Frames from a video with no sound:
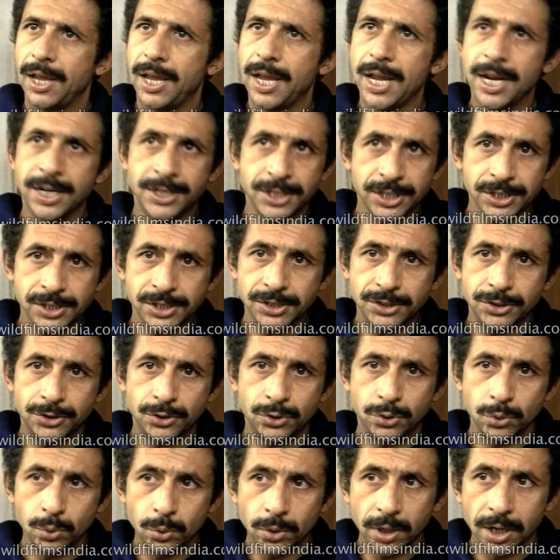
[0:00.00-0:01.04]
It is
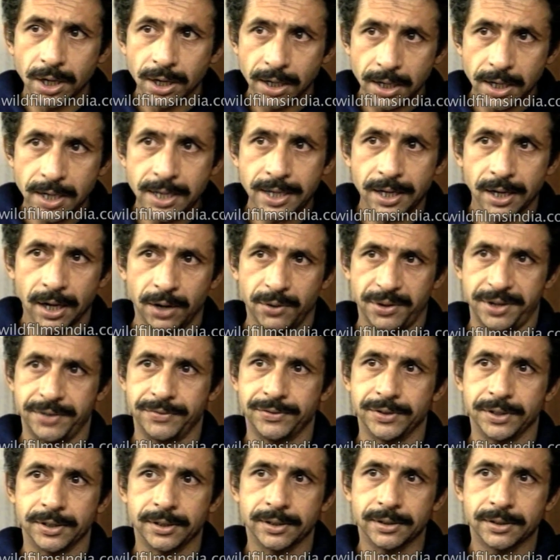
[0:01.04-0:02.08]
too early,
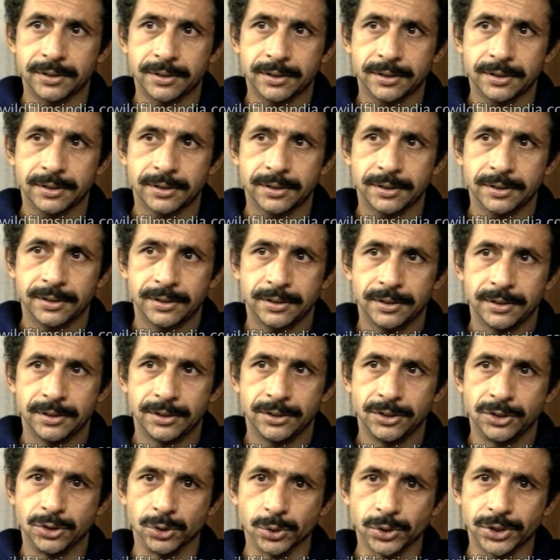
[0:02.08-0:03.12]
however,
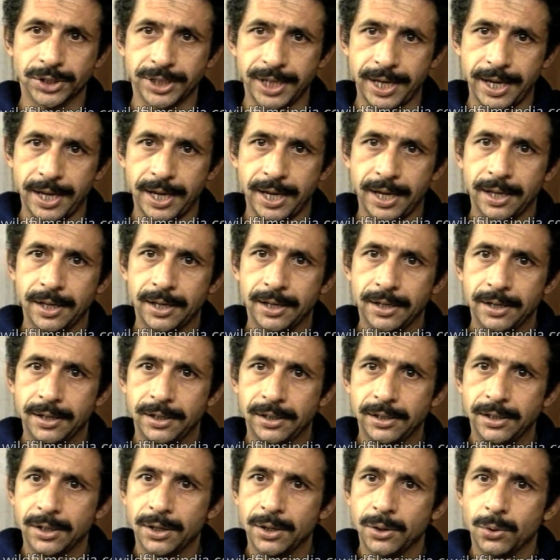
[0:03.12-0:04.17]
to say
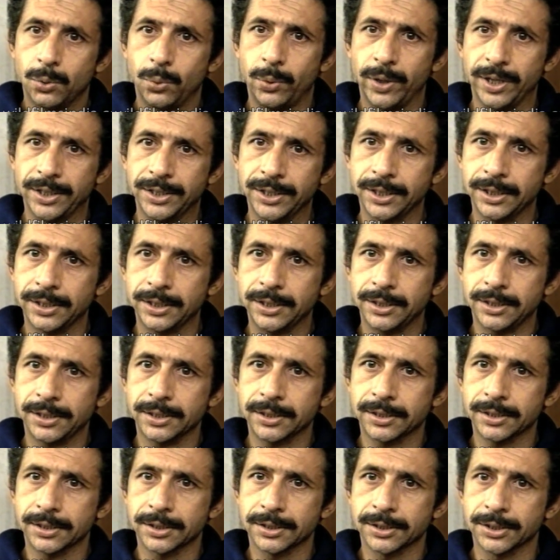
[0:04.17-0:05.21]
whether
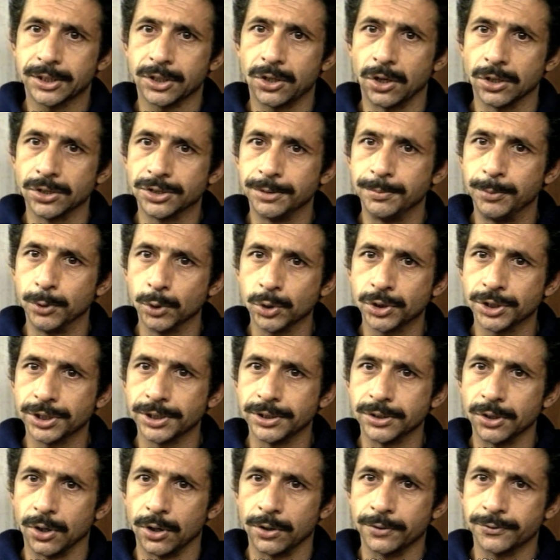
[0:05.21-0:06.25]
the
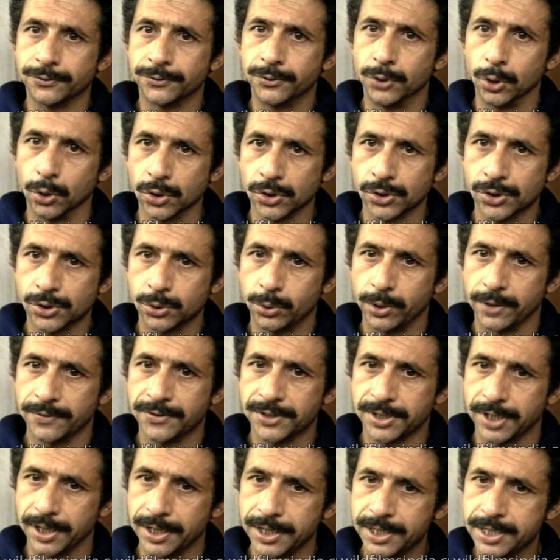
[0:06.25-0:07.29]
contribution of those who have
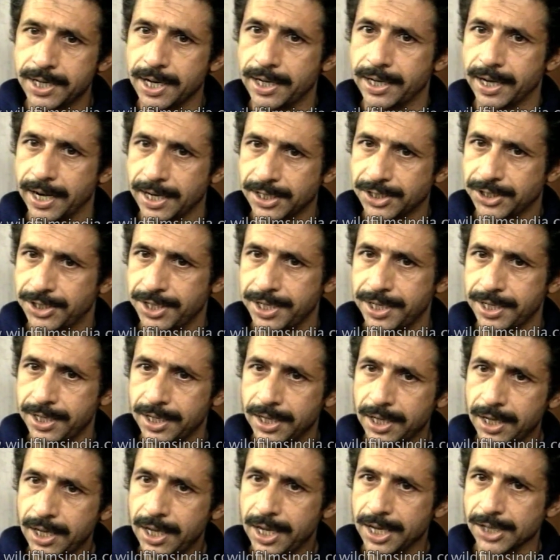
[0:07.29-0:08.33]
studied at
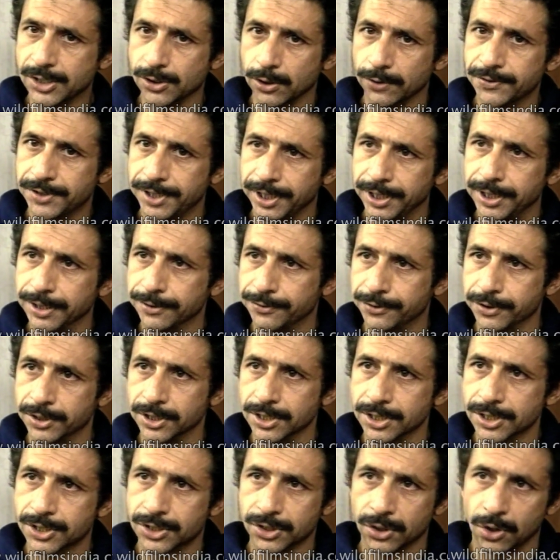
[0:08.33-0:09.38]
NSD is of
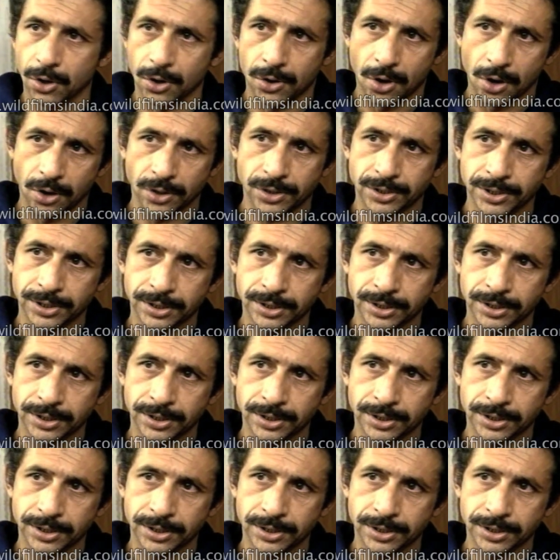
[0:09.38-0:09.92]
significance or not.